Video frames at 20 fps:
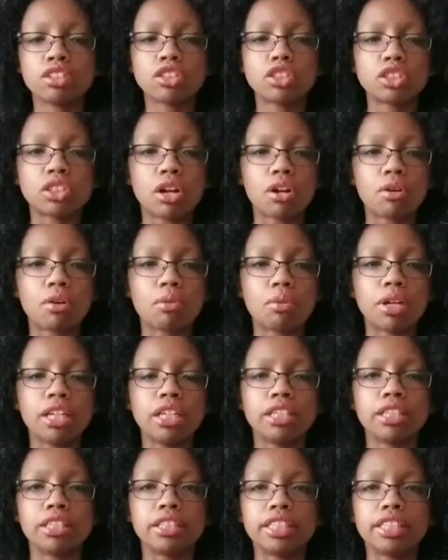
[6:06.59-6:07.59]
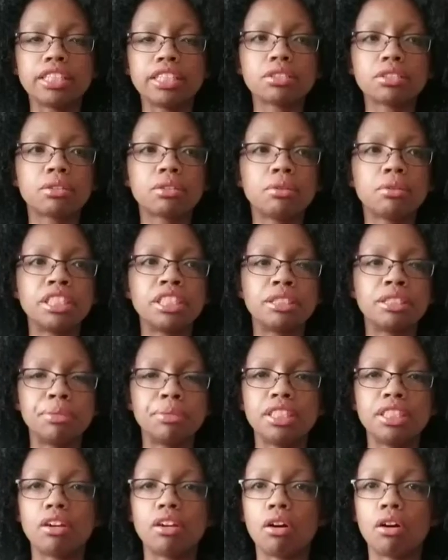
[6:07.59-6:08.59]
So these are going to
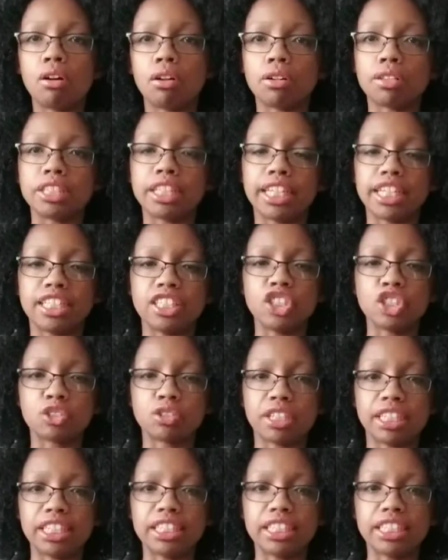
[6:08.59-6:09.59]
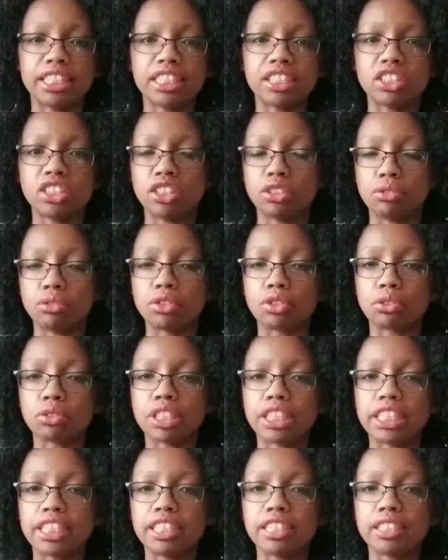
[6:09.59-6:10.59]
be all-day trainings
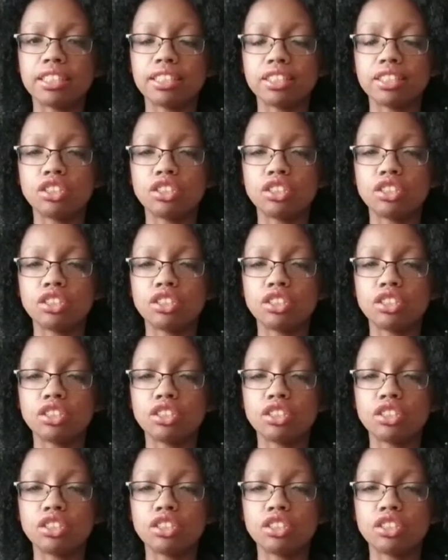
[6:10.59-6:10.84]
usually.